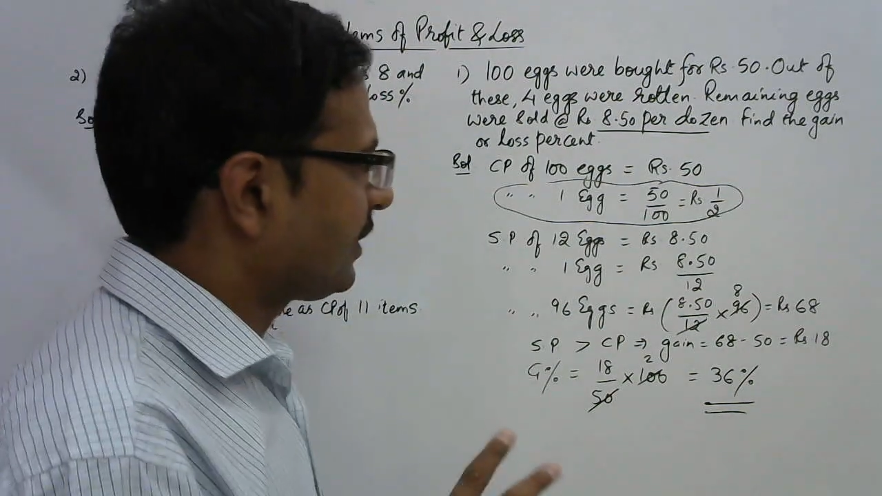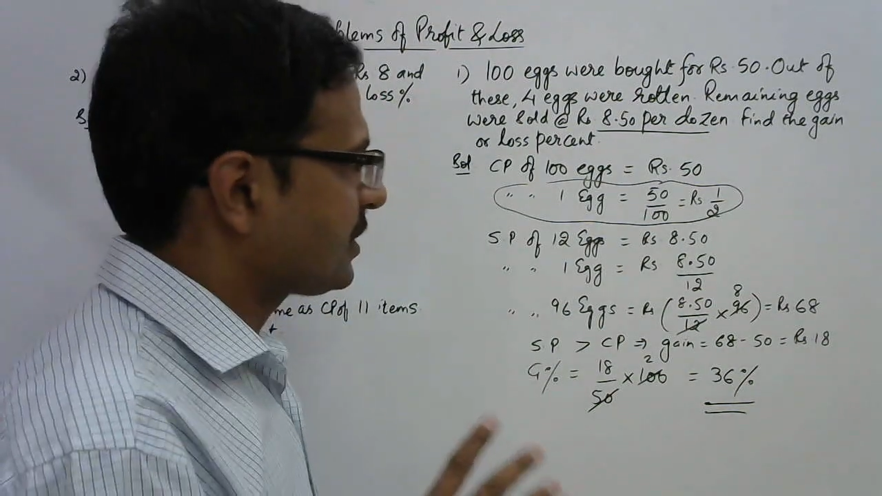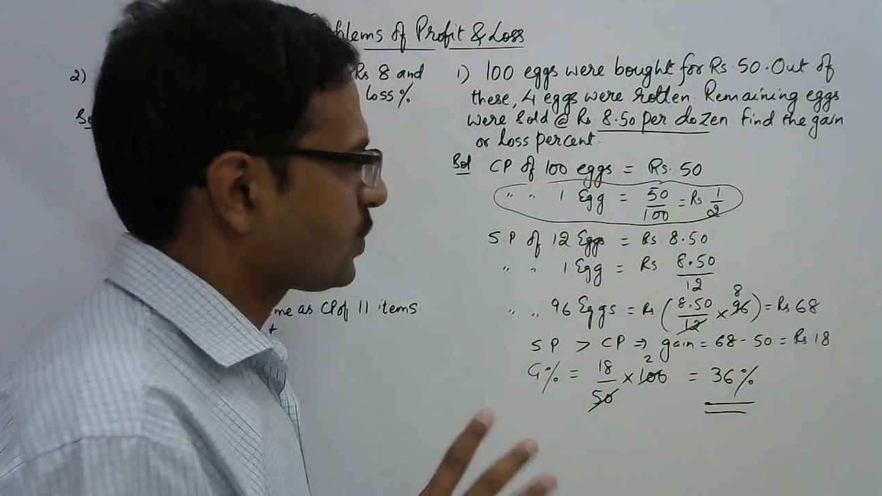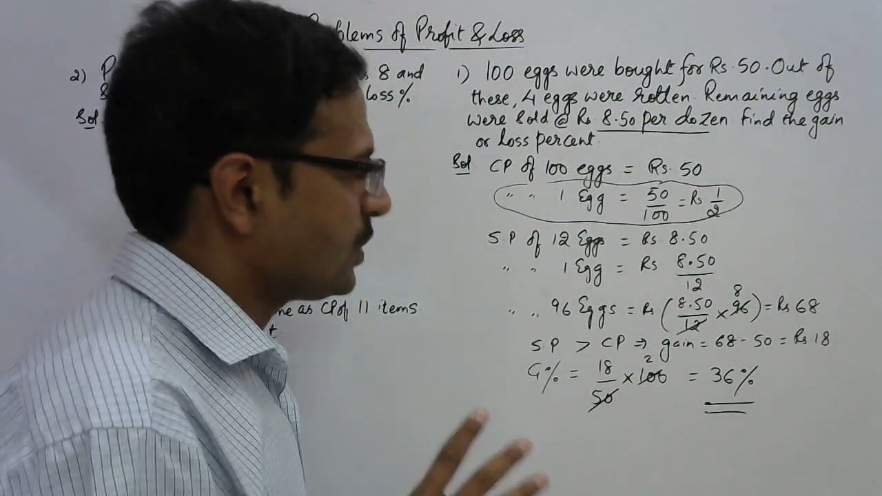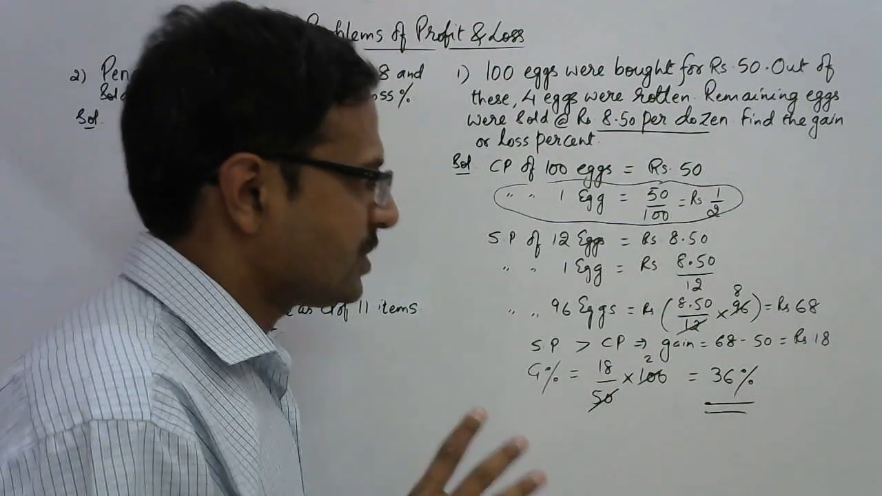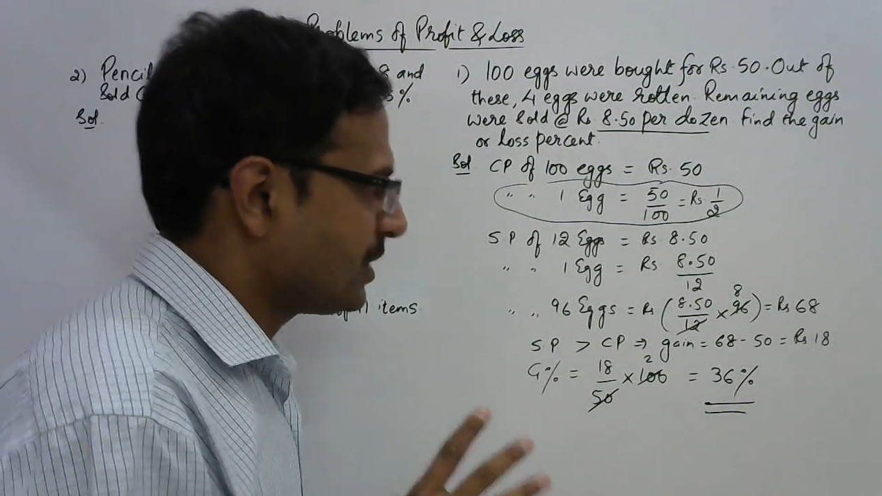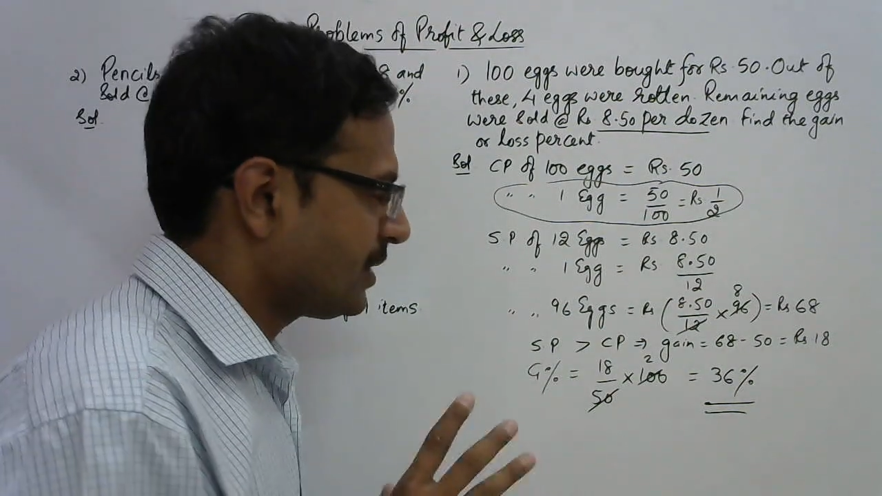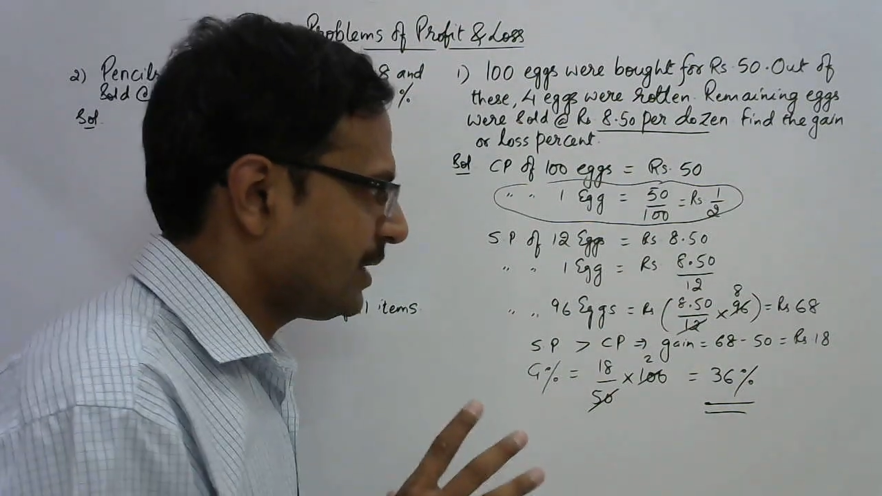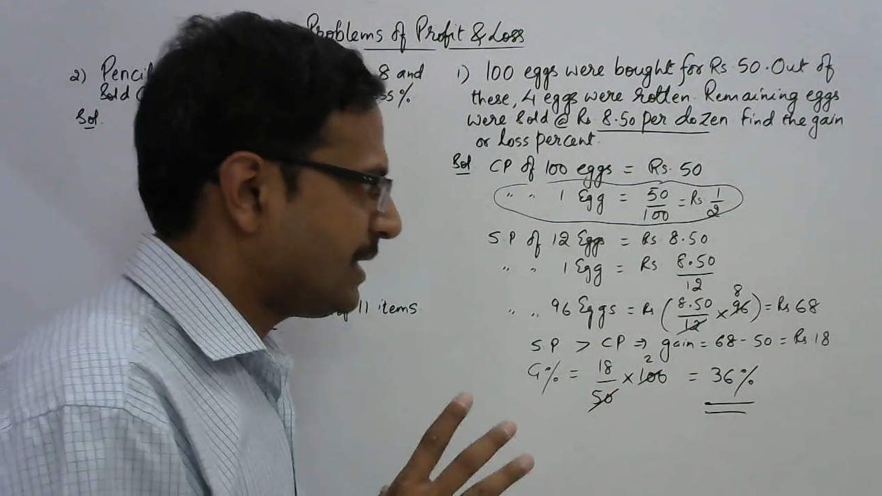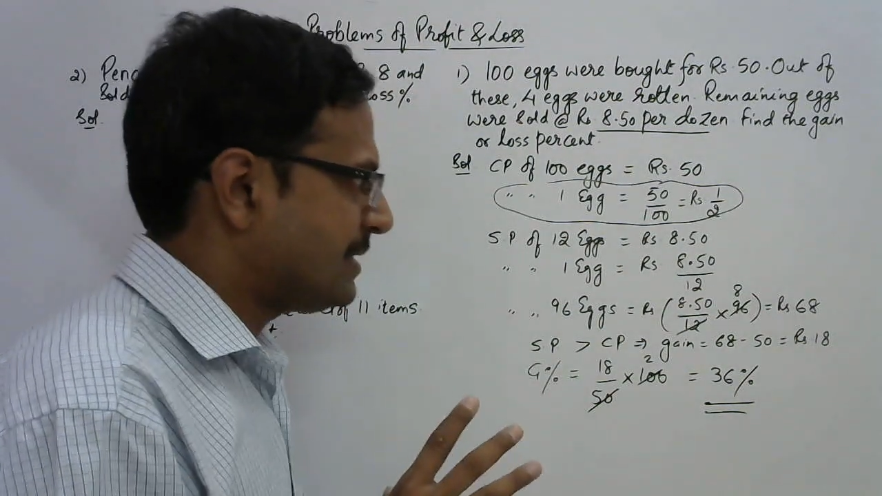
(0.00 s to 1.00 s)
this
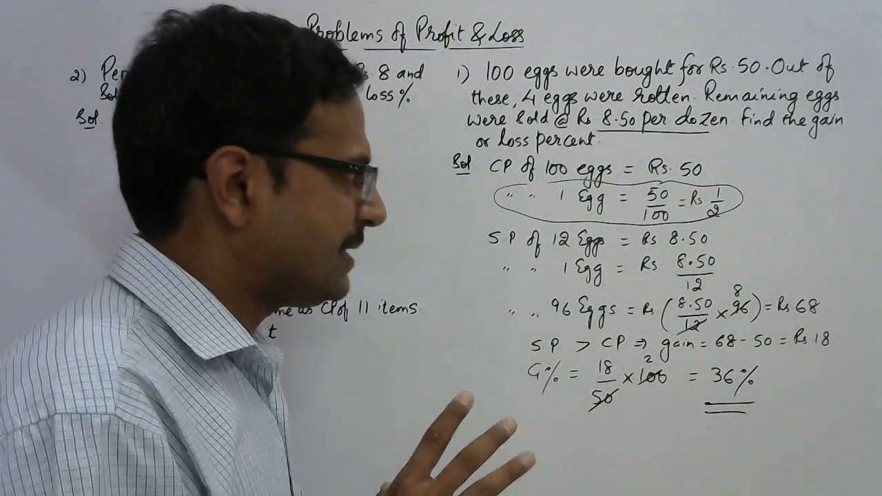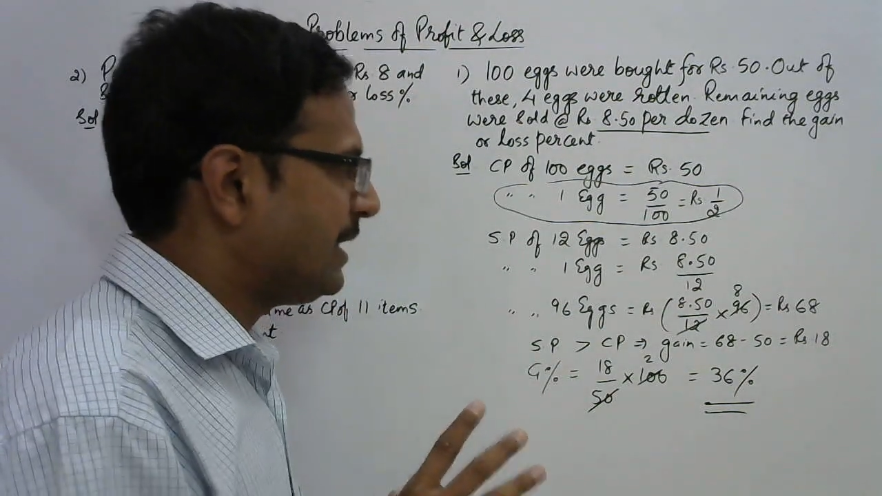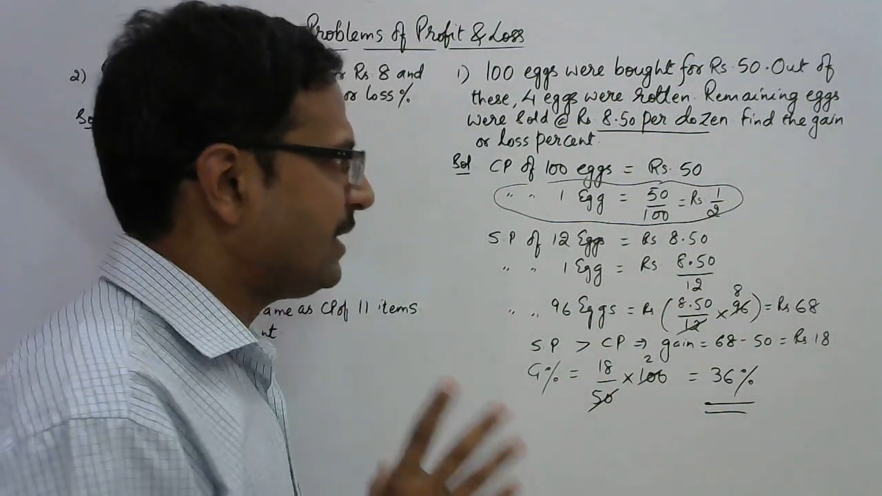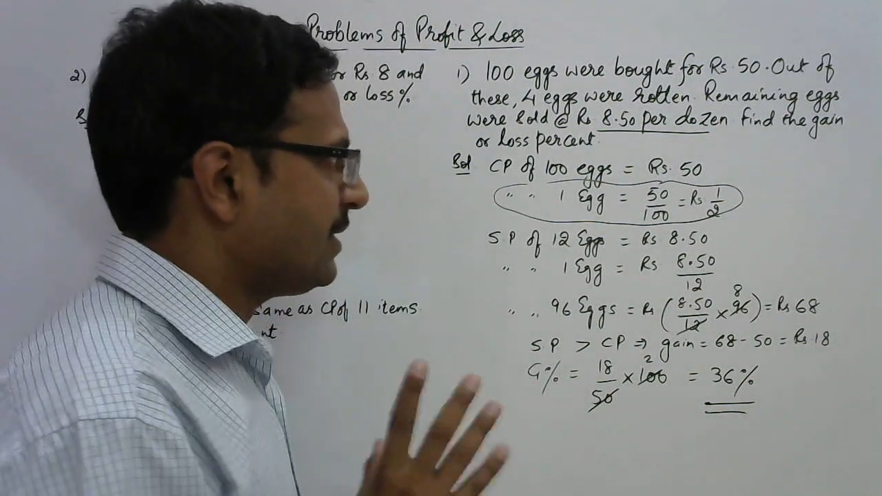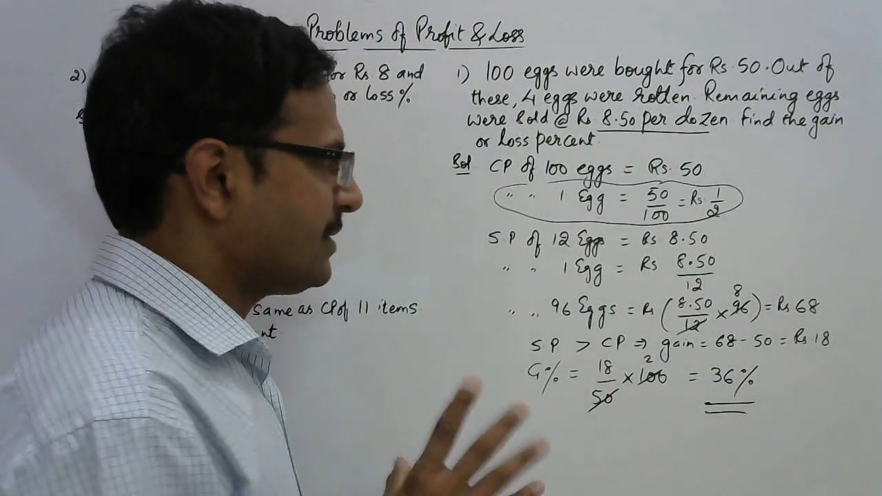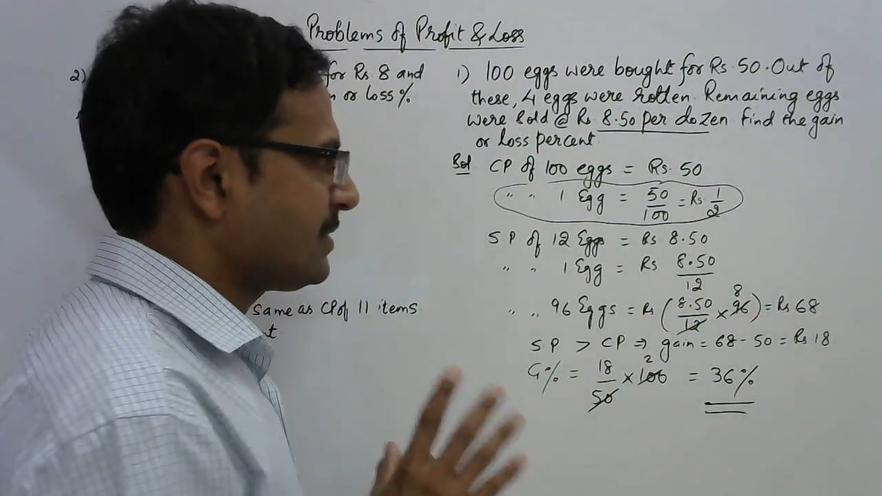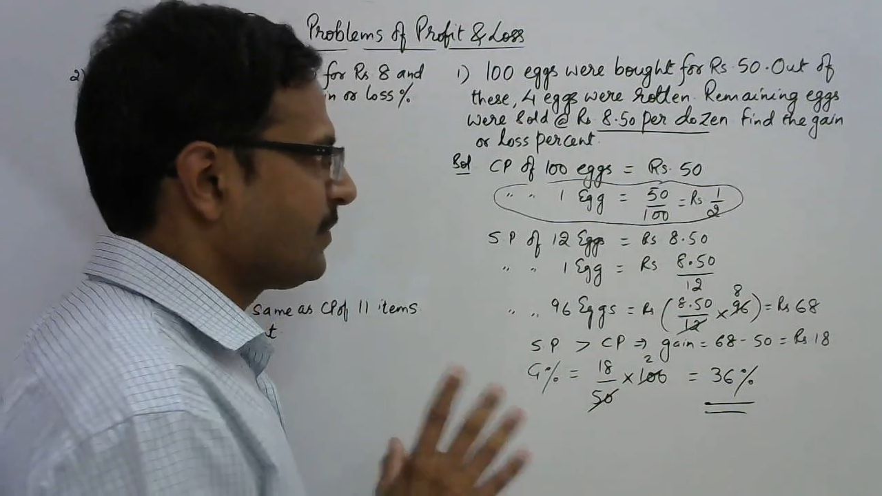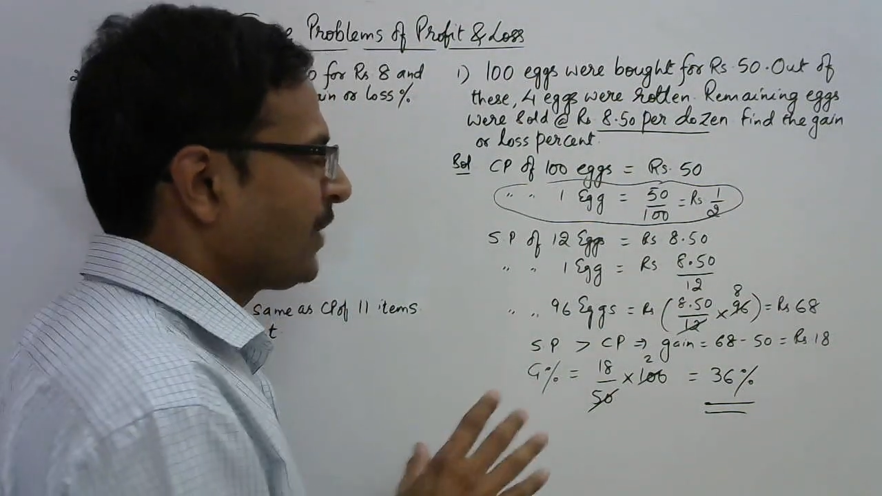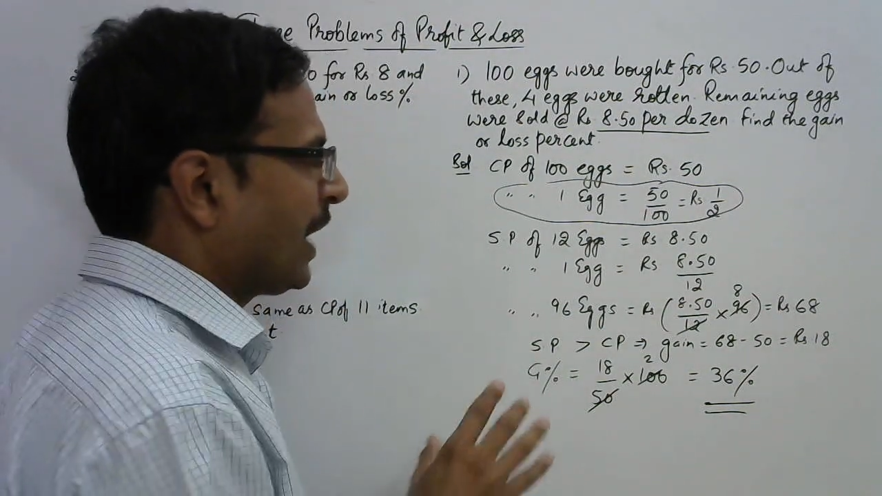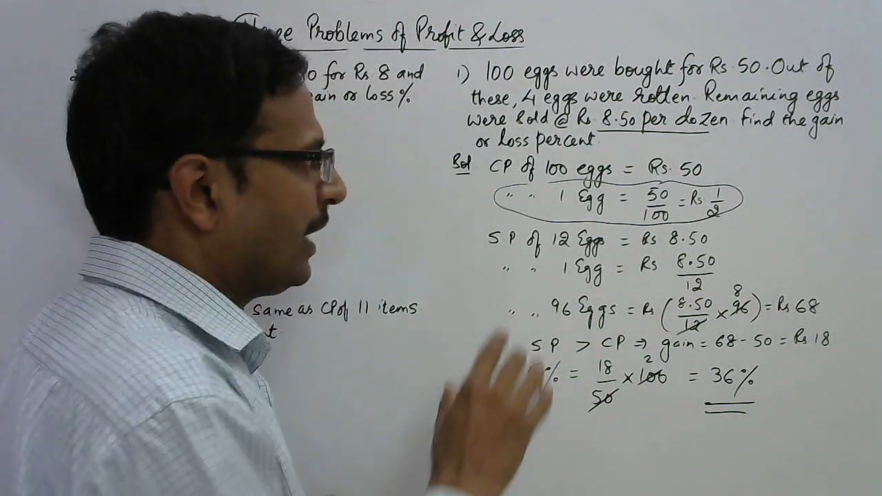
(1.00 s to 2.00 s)
question easily is